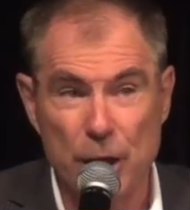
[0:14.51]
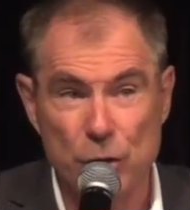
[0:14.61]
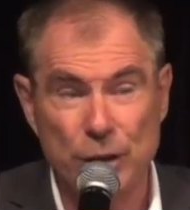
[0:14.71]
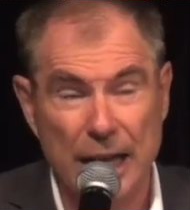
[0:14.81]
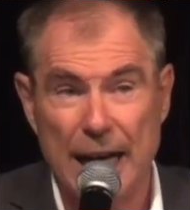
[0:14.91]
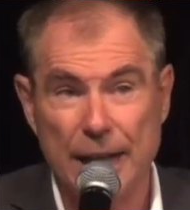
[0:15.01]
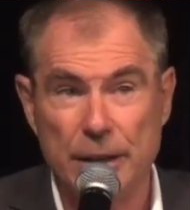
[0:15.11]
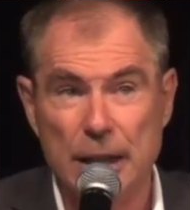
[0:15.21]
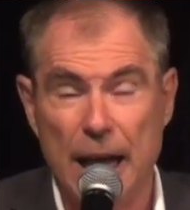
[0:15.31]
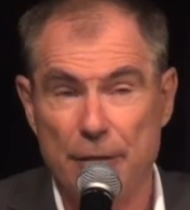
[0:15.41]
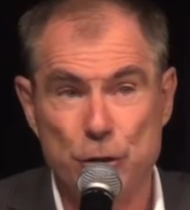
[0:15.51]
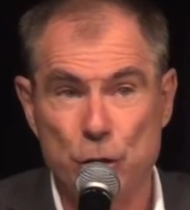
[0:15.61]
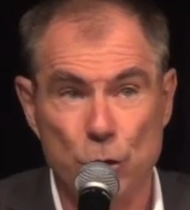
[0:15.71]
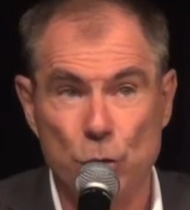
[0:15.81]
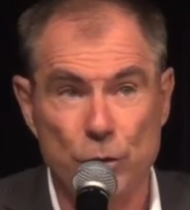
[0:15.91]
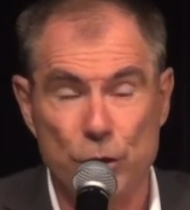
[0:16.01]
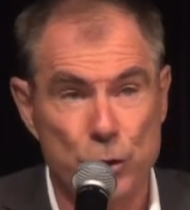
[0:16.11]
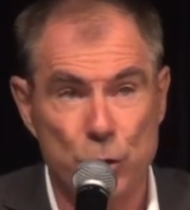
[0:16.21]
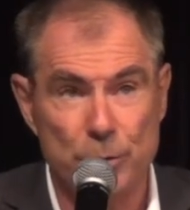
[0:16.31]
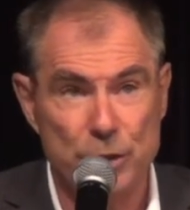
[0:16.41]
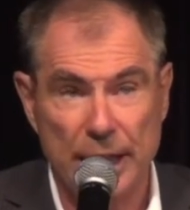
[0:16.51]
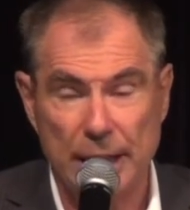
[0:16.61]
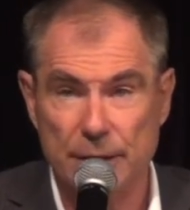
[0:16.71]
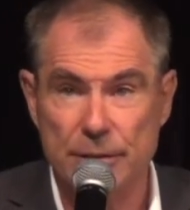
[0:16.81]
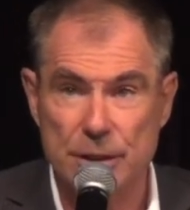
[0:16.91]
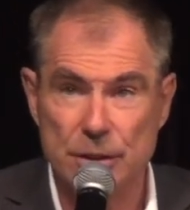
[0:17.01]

and you can't have two the two objectives.